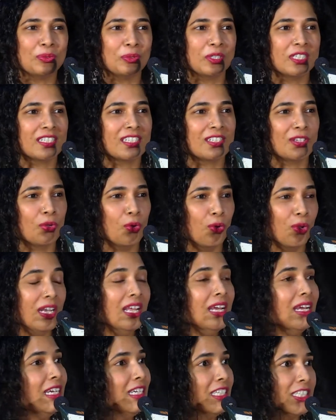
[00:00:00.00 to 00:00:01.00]
towards the goal.
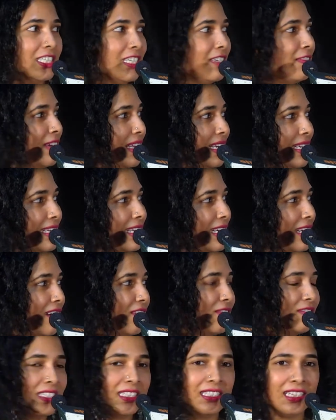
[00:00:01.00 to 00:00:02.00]
She fell in
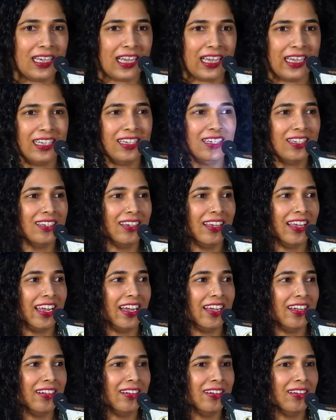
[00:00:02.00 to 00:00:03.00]
love with the line,
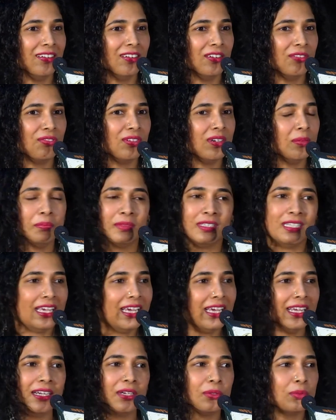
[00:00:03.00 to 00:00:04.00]
and from
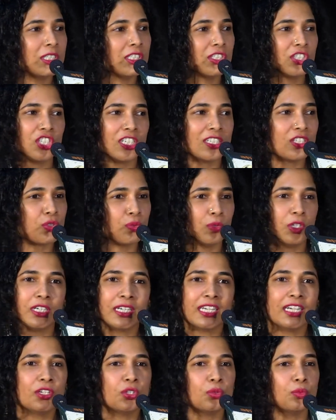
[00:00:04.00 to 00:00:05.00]
there it was just
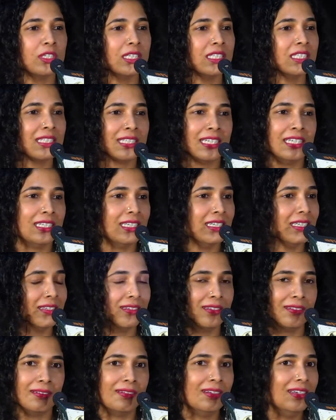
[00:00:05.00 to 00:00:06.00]
working towards and
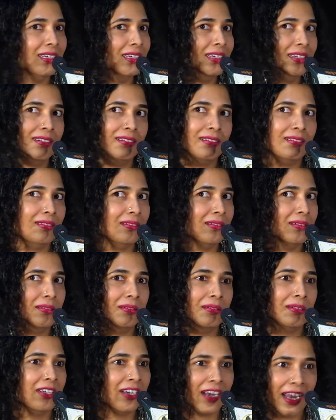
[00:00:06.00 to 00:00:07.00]

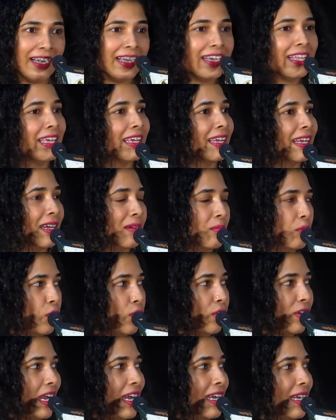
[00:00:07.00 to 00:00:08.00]
writing and more
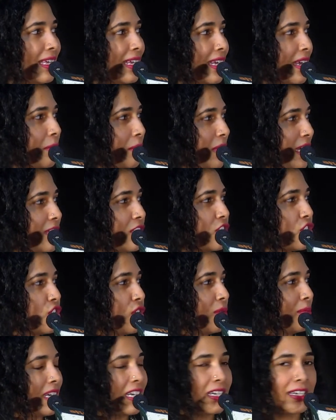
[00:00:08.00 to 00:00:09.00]
writing and
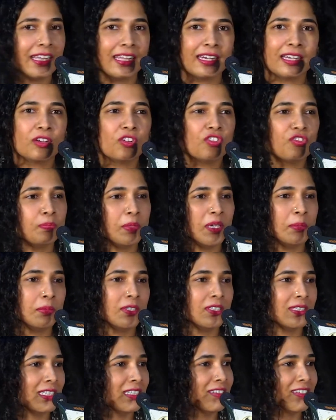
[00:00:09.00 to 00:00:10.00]
brainstorming, tearing off
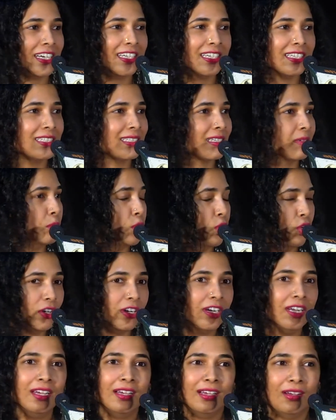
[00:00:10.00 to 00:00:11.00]
papers and writing some more,
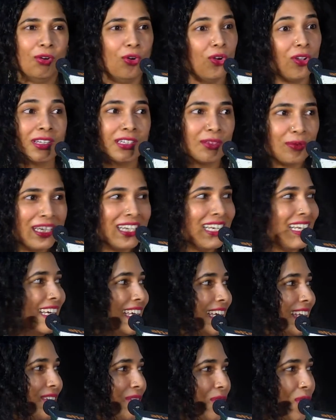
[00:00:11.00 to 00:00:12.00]
all the while
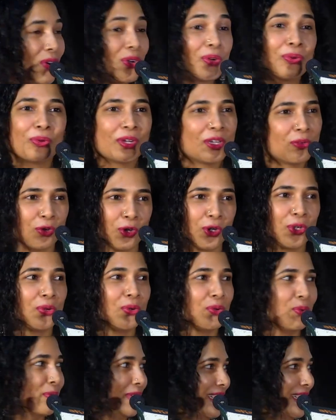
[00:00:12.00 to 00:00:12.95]
again not knowing what to do